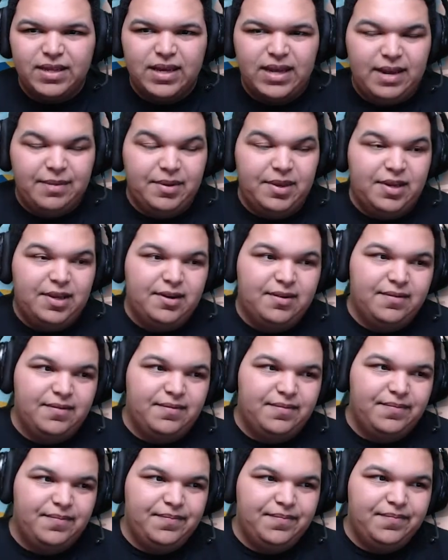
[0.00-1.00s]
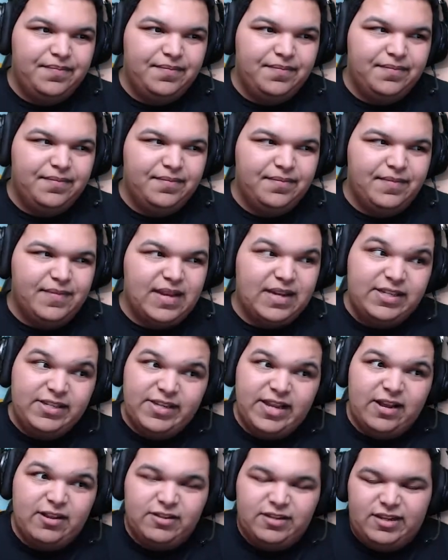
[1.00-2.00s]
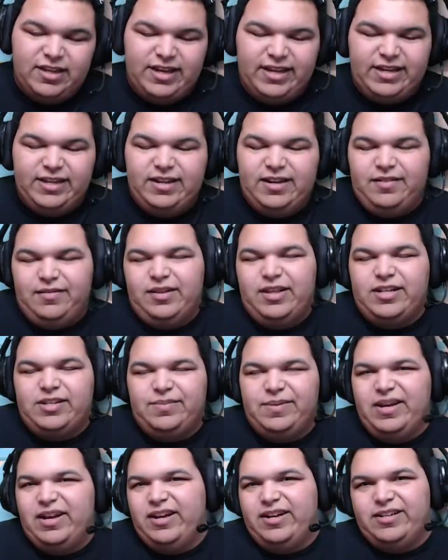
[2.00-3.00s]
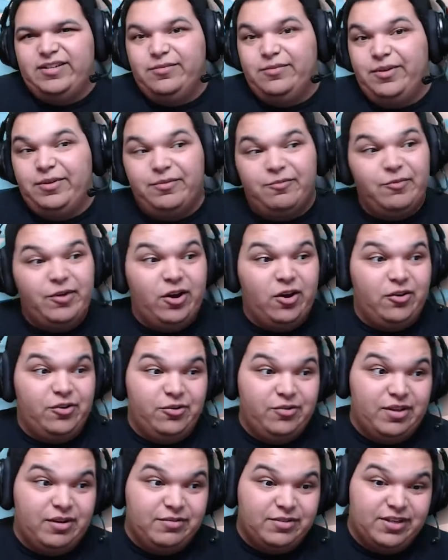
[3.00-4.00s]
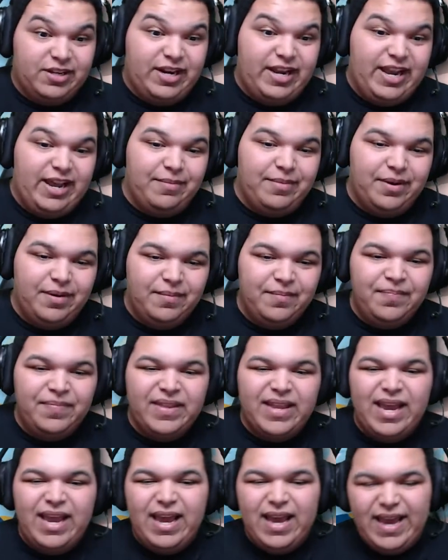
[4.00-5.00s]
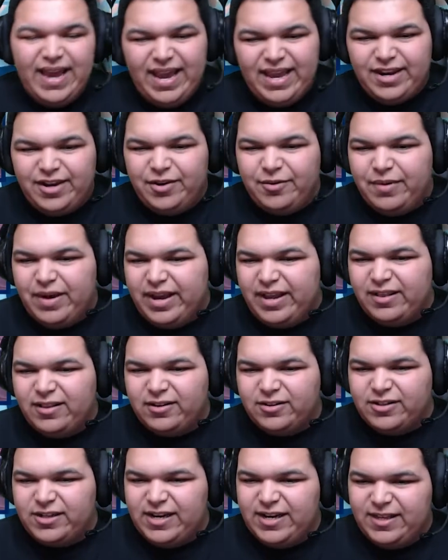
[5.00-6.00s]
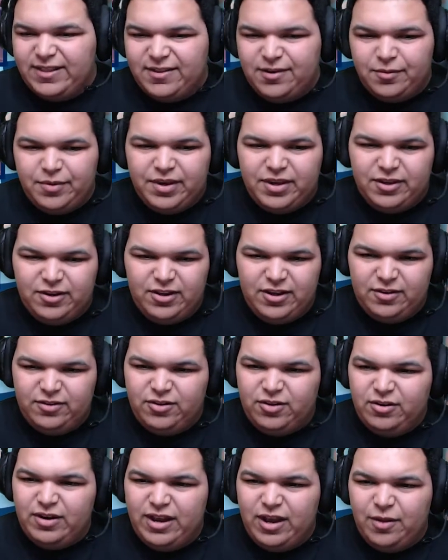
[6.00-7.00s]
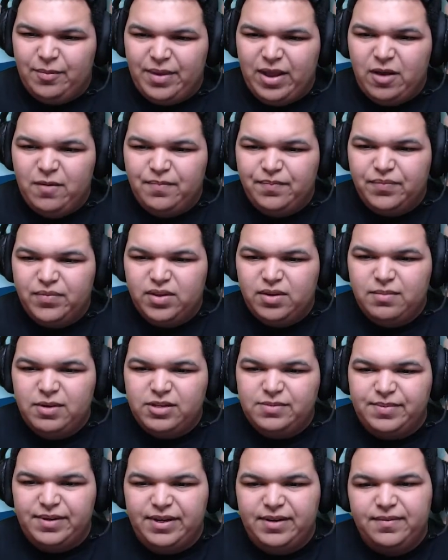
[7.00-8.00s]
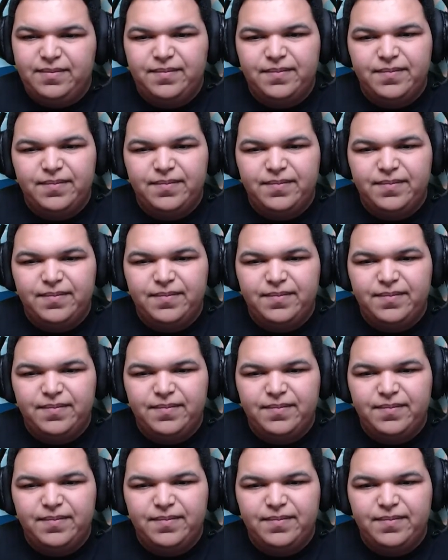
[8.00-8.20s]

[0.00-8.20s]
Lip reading: I mean, it sounds like, let's be honest, we all knew that was going to happen. Hey, do you reckon there's anything we could do to help out? There must be.